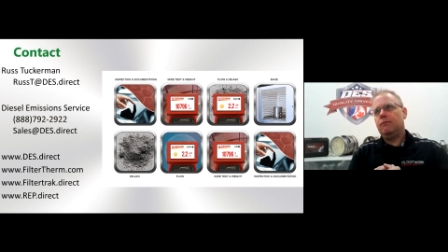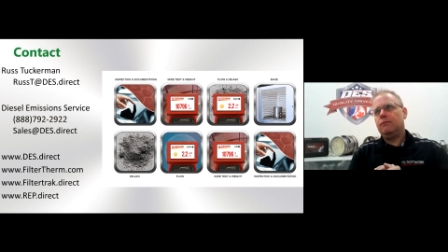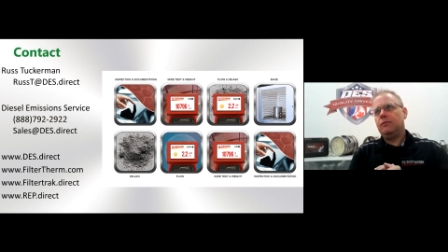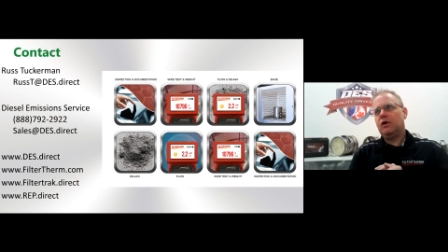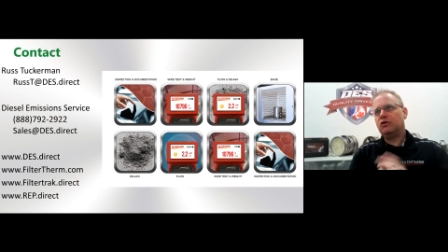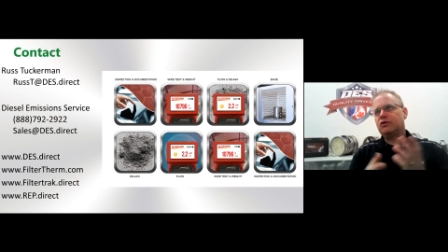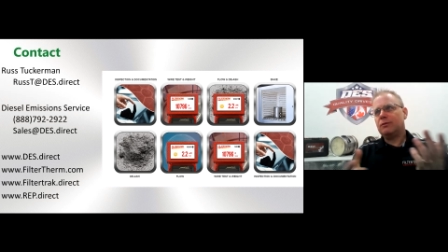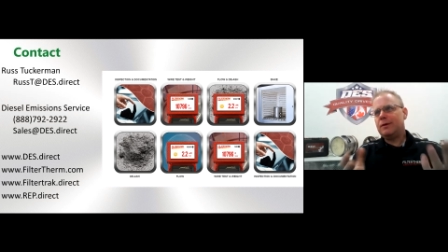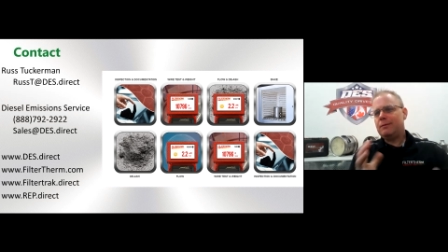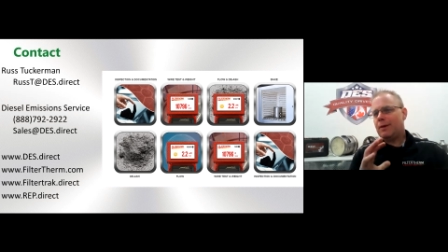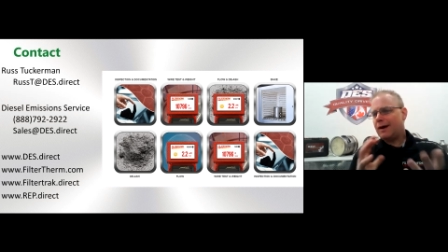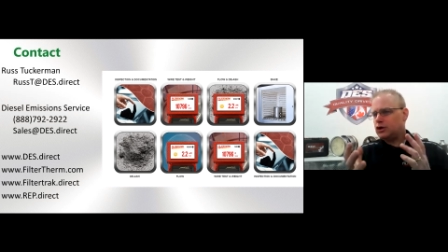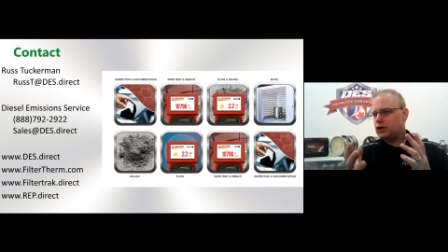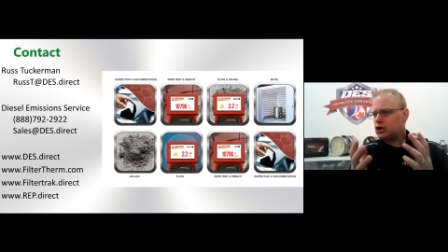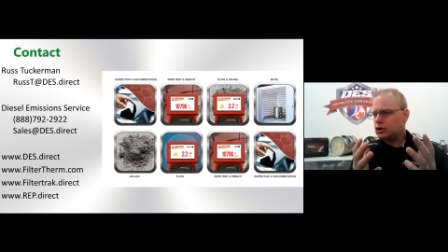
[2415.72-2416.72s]
those would be
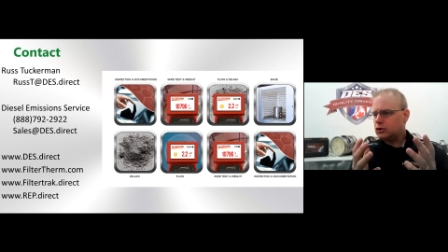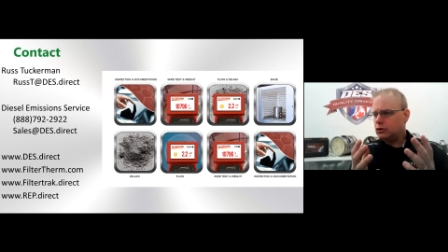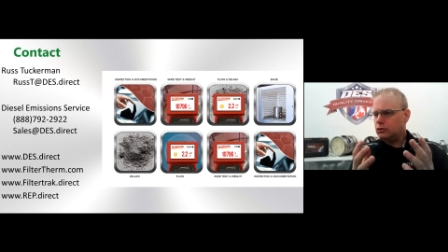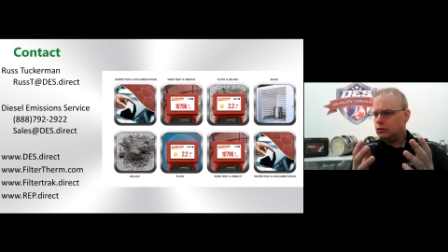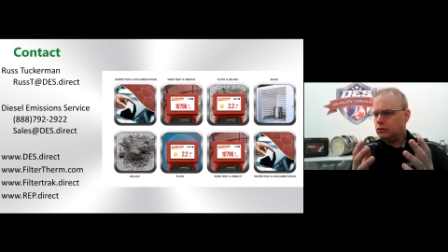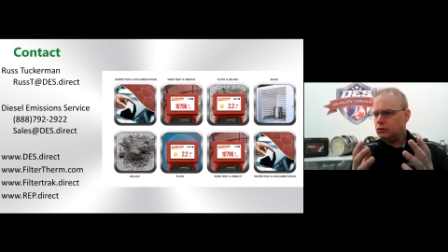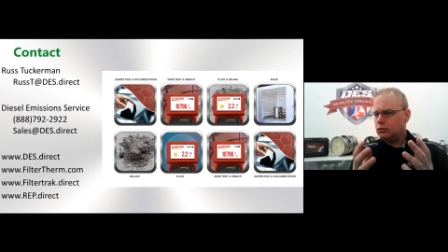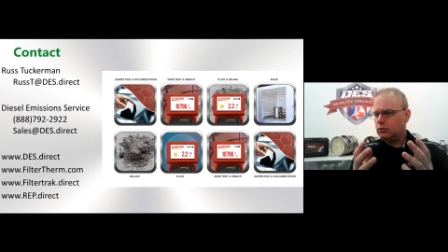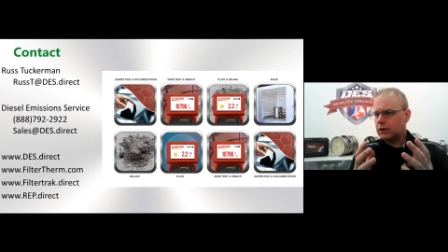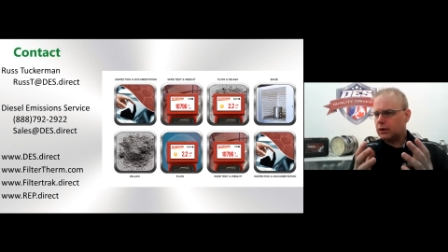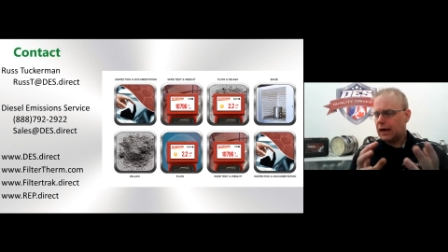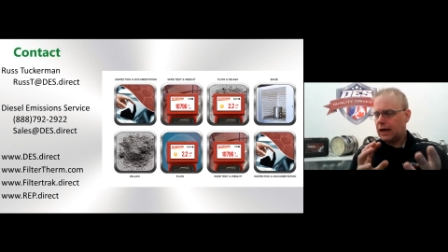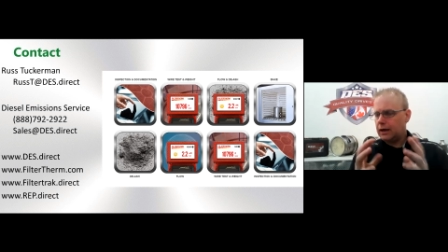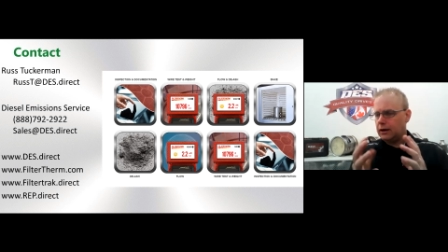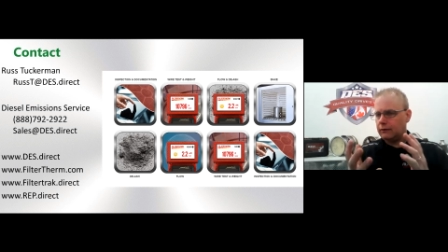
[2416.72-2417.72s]
my two
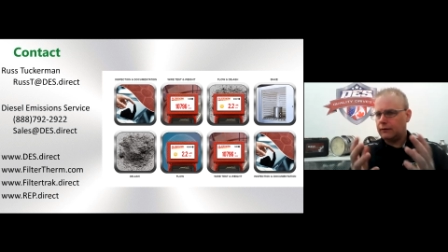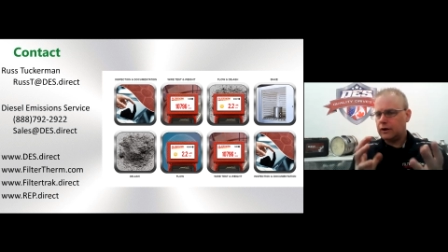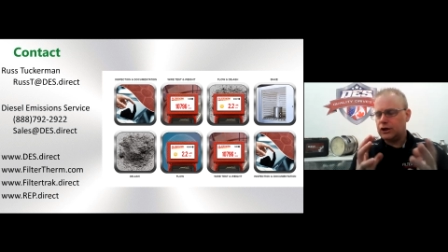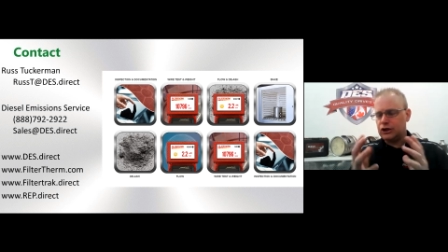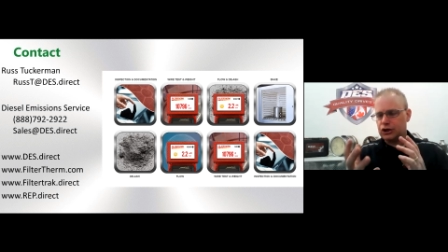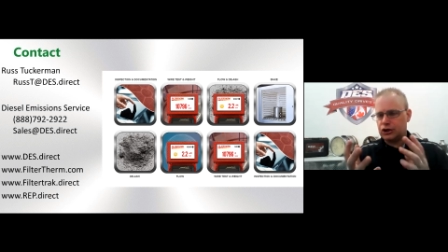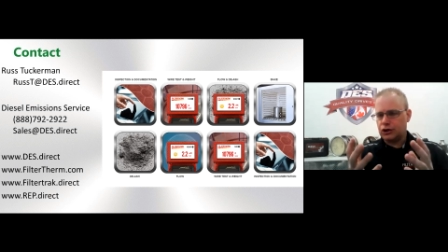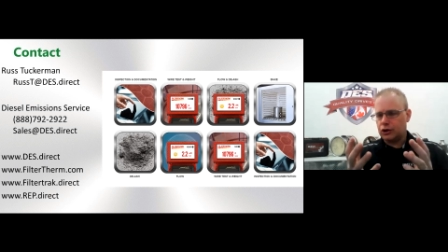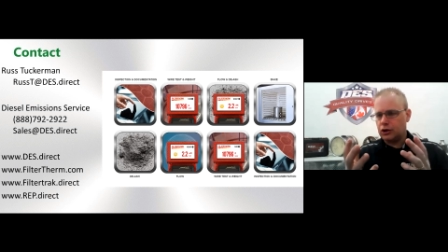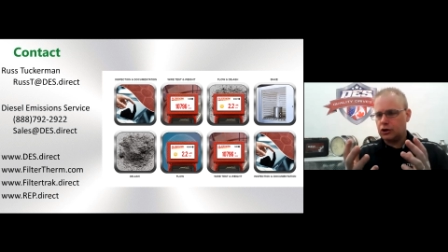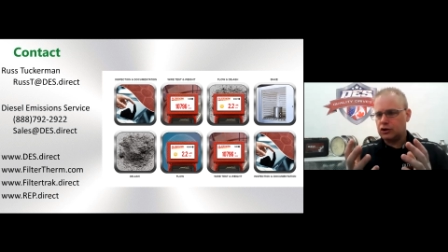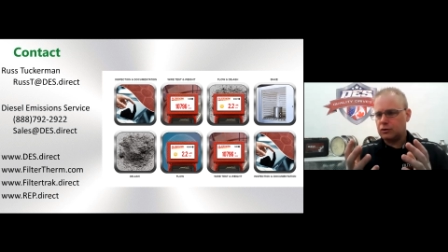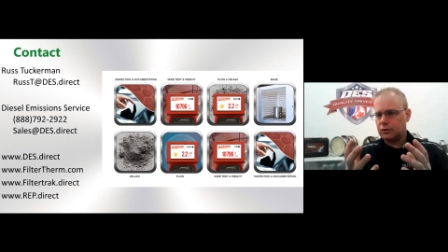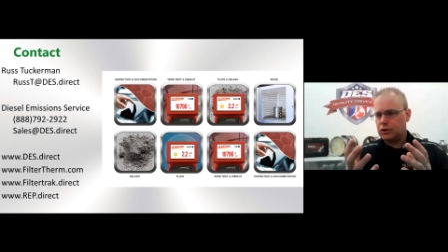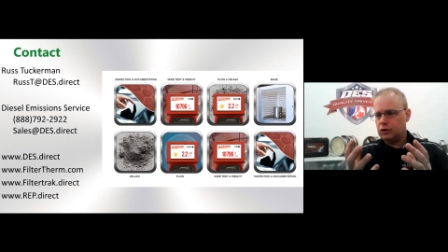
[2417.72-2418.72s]
kind of
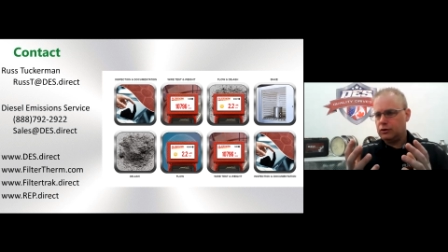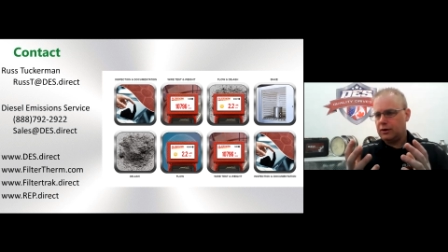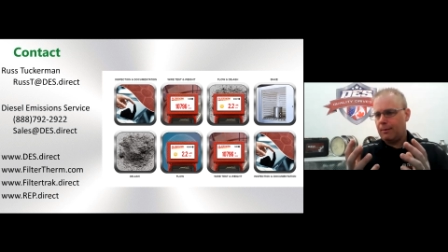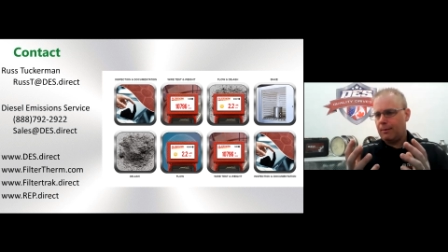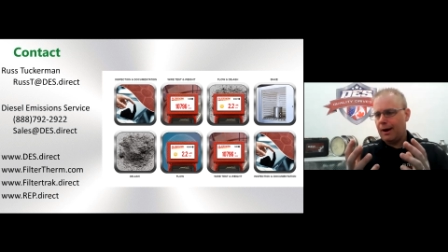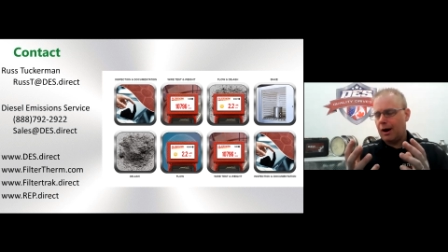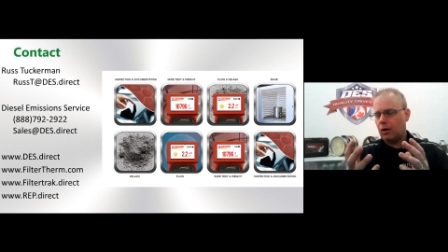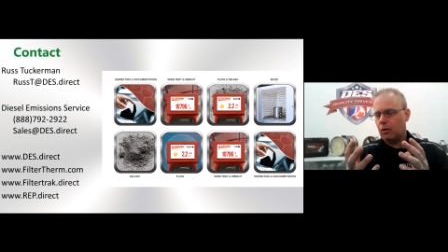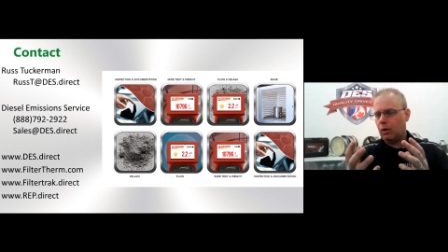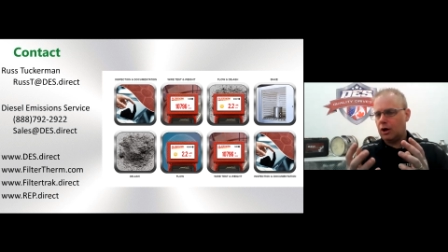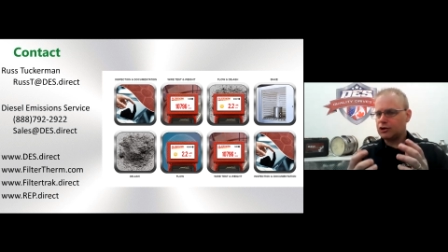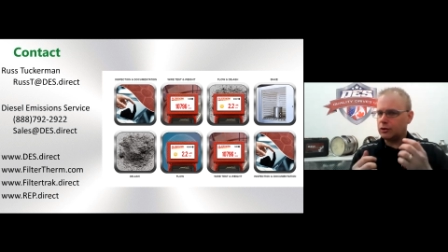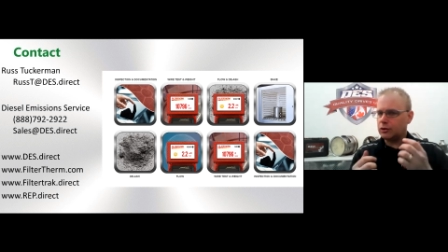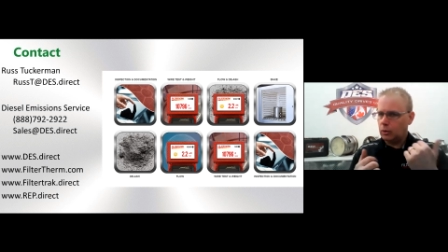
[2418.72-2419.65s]
concerns with using a power washer.